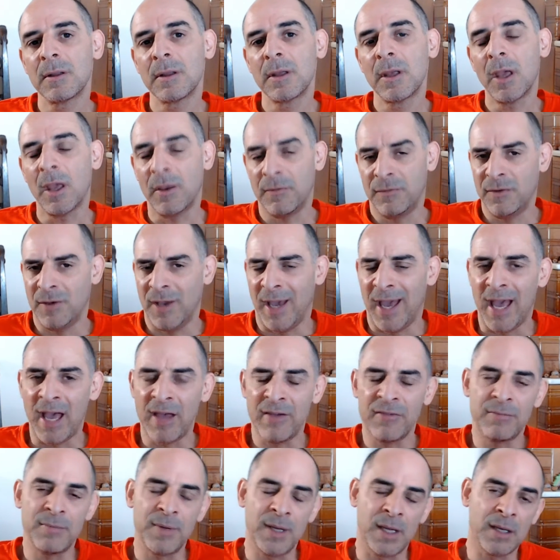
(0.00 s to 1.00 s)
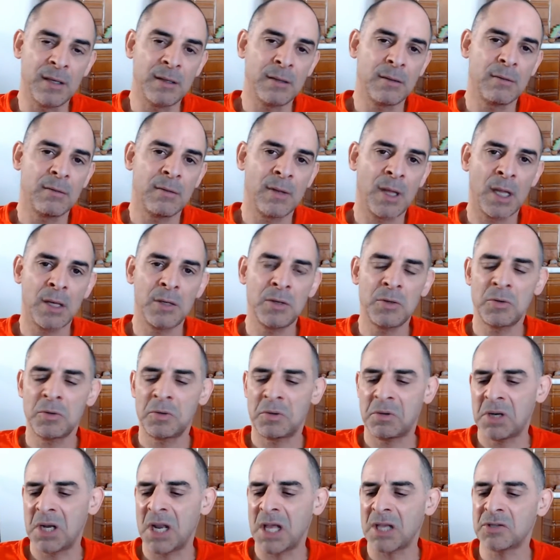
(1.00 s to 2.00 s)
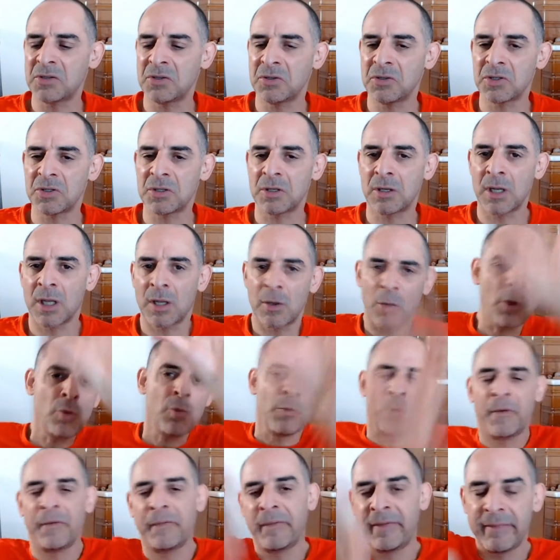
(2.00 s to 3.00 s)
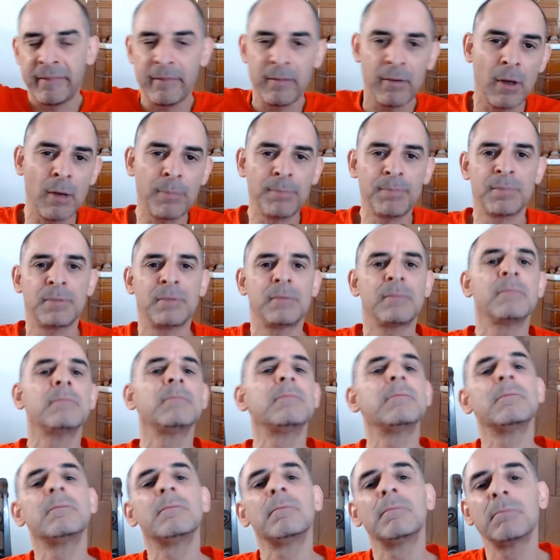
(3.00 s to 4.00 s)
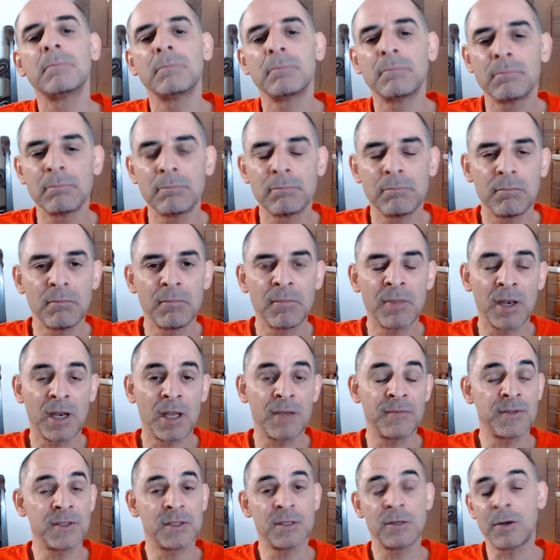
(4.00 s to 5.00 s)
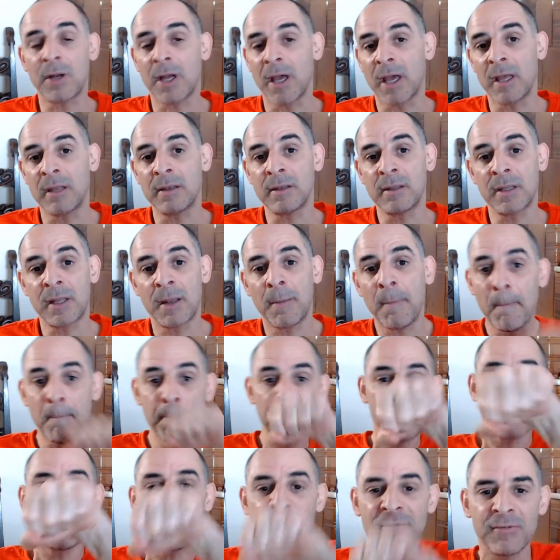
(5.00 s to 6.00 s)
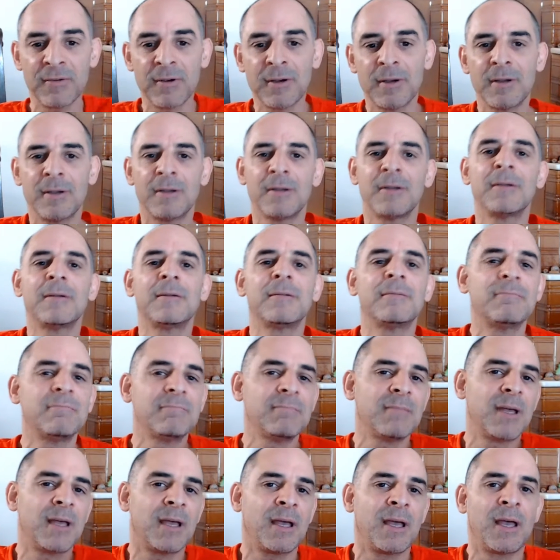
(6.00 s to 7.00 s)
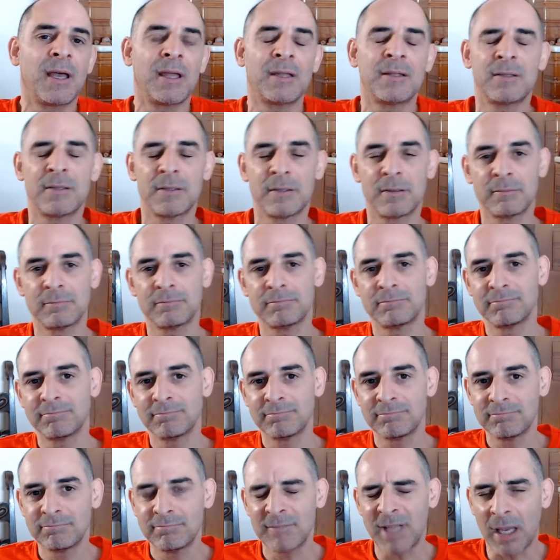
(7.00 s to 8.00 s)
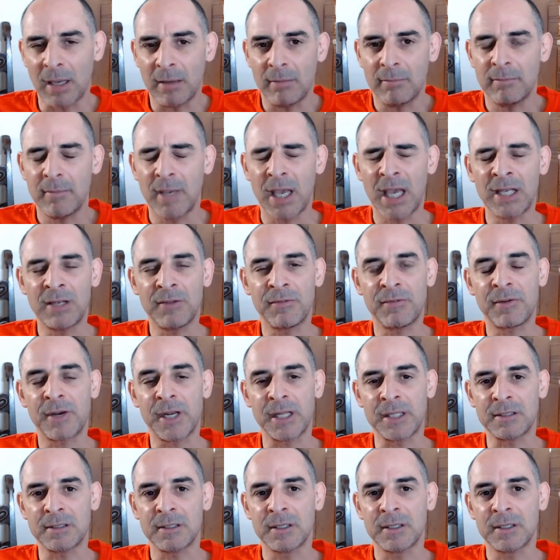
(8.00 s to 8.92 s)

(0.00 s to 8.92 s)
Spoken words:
If you have been, then you relax. You just like, oh, up, and the knife is in your hand, and then poof, and yeah, end of thread.